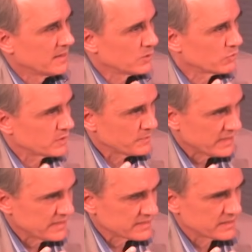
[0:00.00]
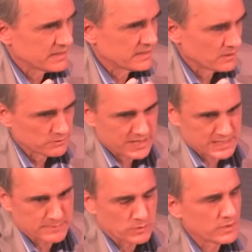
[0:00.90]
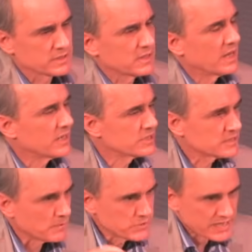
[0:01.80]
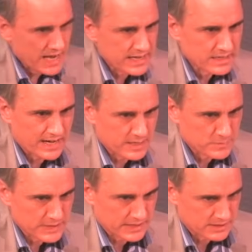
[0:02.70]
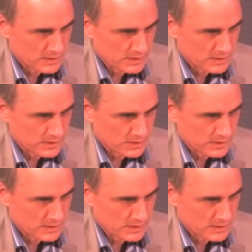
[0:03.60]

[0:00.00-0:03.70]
the word peace in the Old Testament was a subjugating kind of peace.